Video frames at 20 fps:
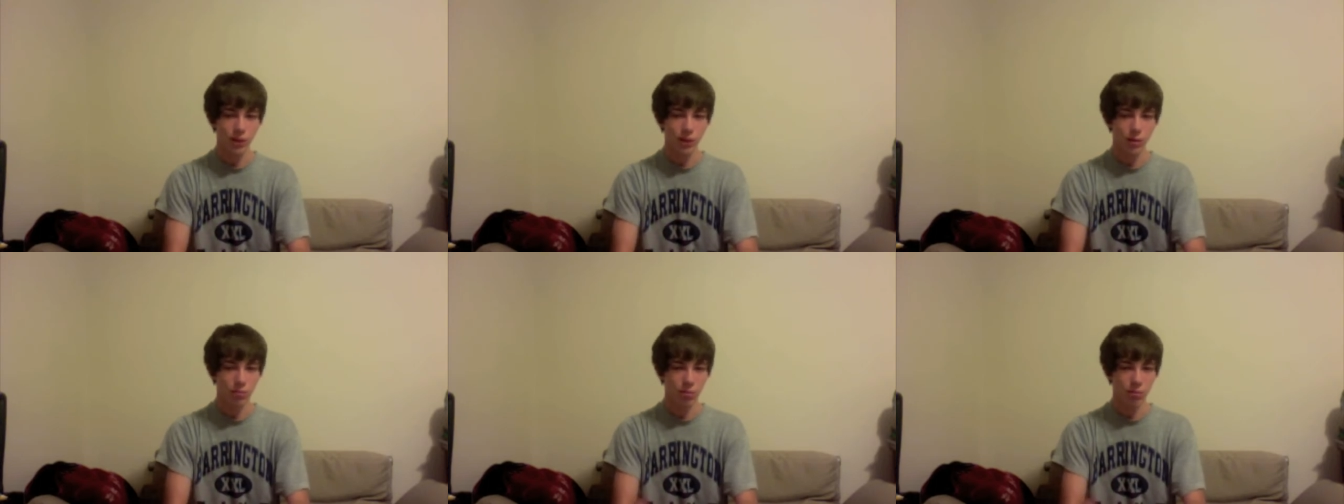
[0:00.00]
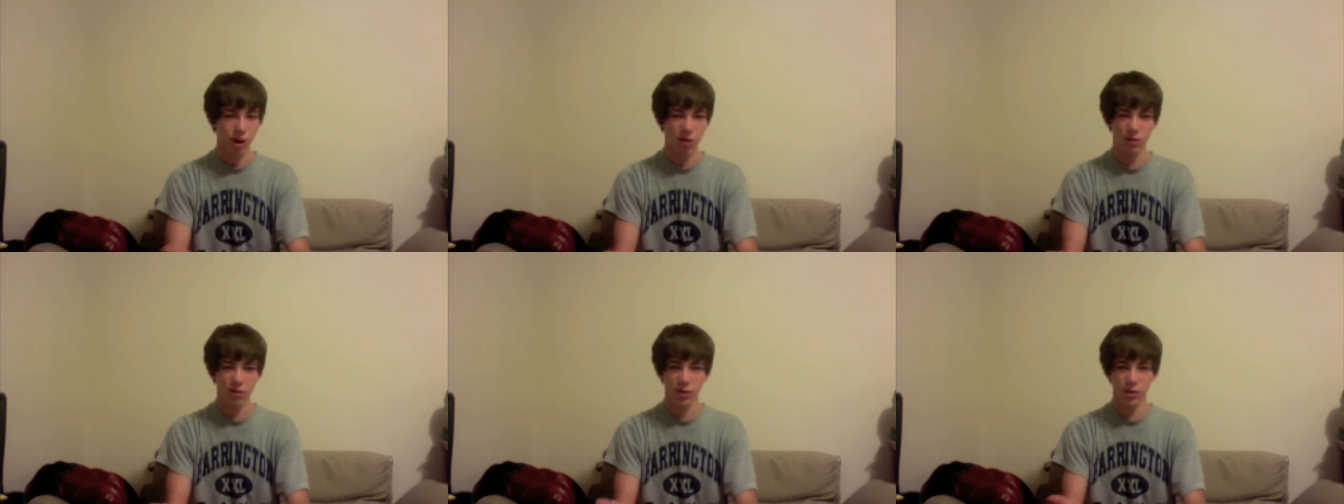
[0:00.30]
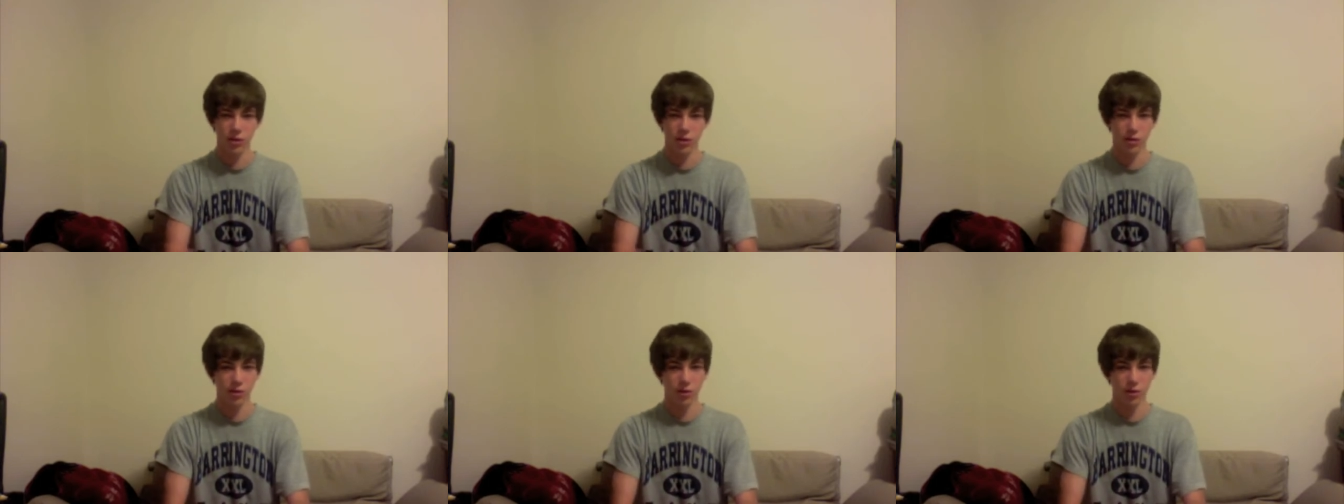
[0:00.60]
private
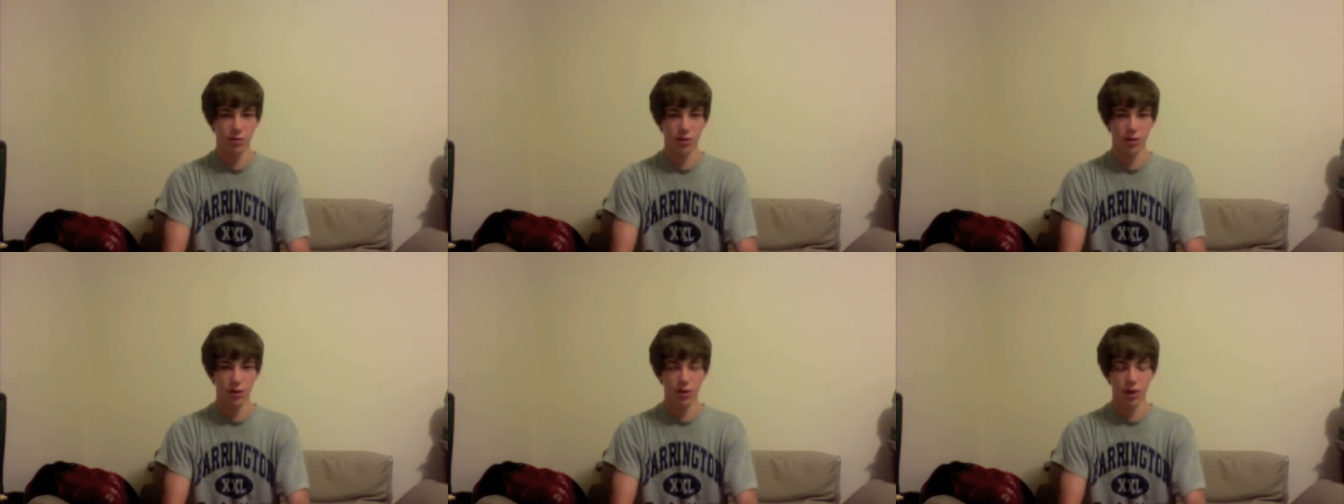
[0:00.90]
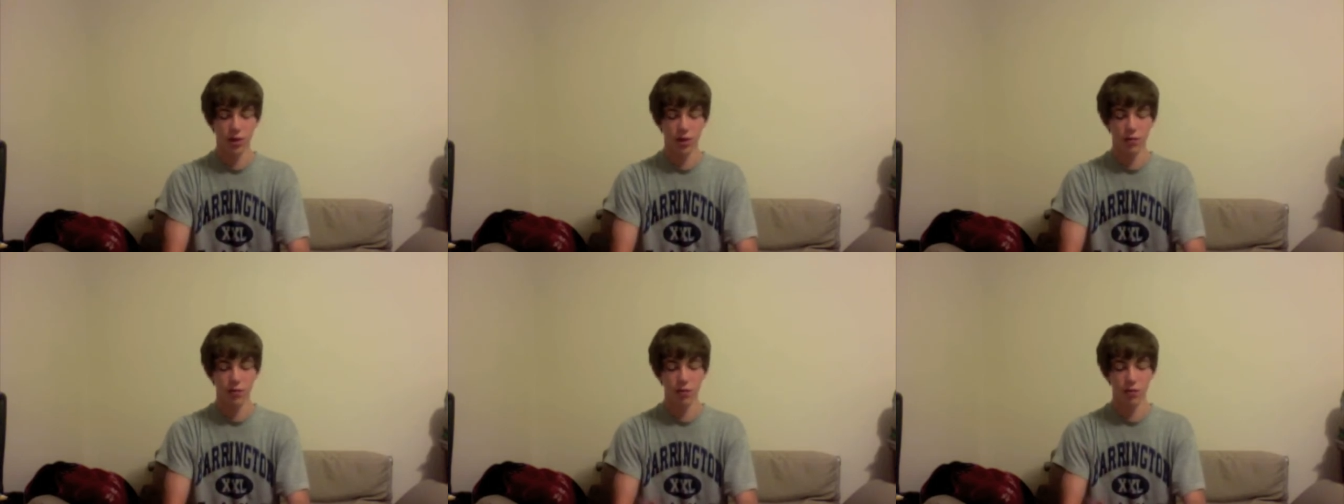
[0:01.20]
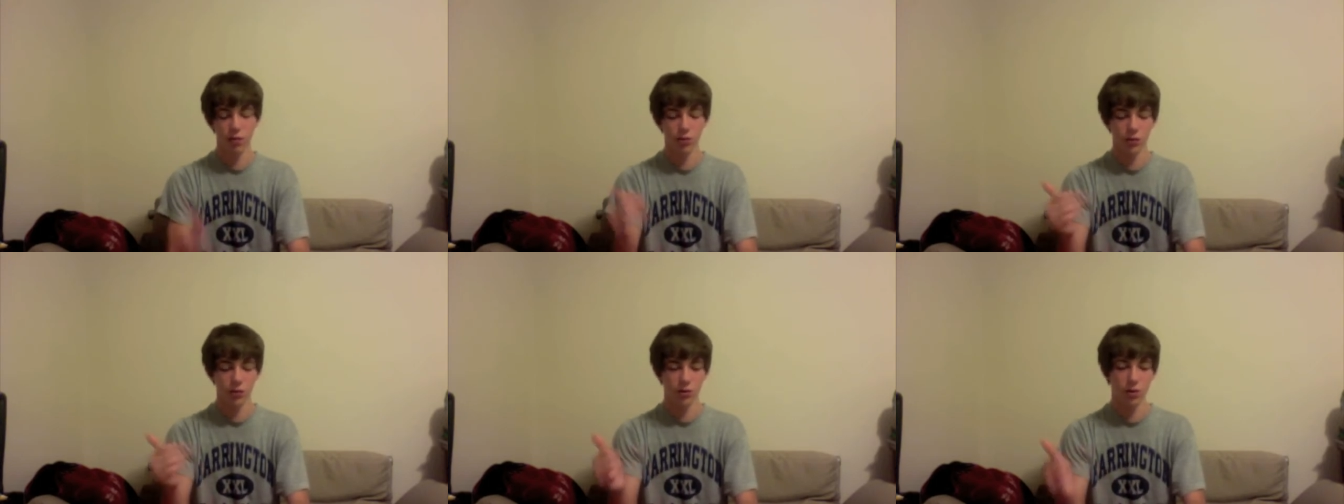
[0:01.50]
issues, stuff like that.
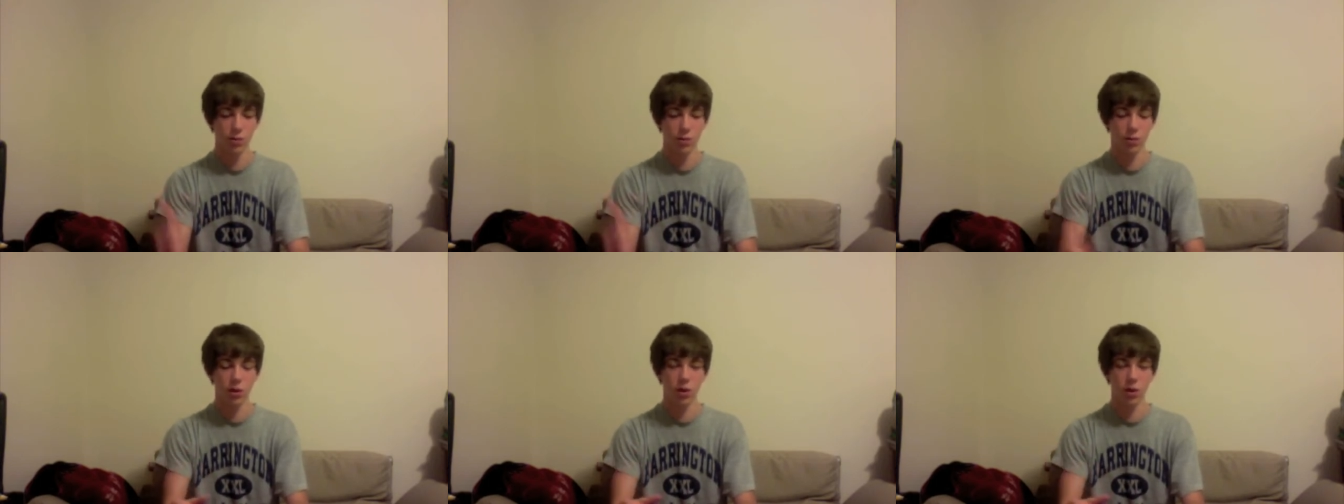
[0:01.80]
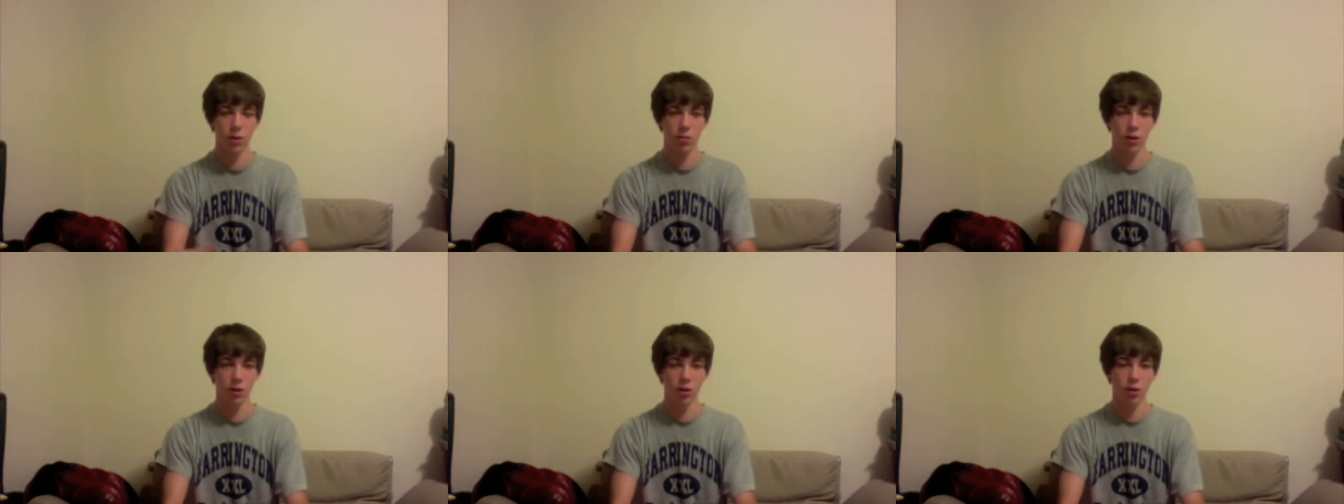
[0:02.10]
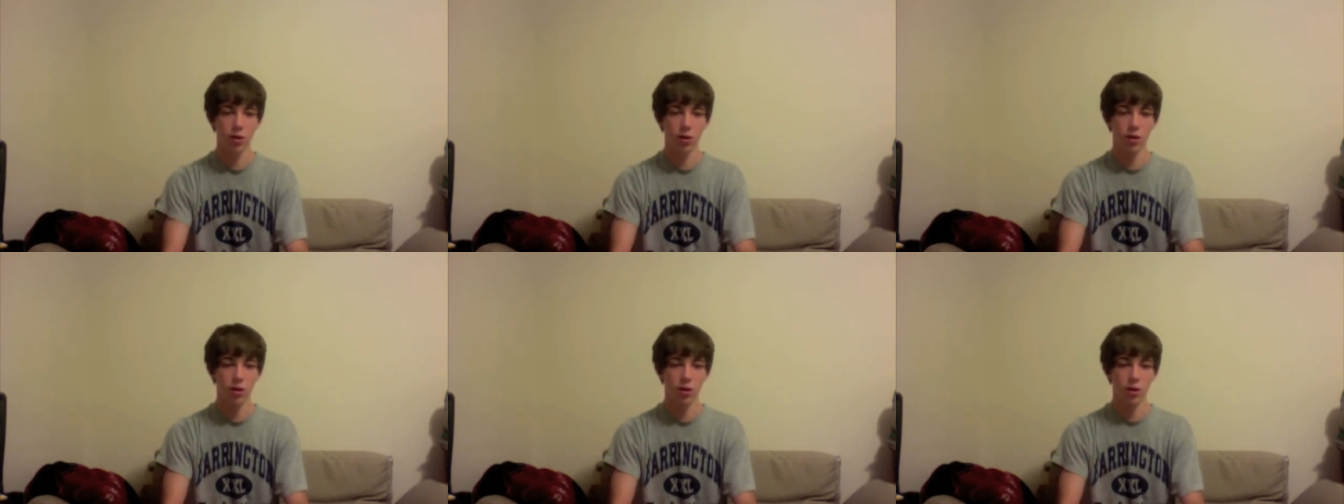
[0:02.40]
So just send me an email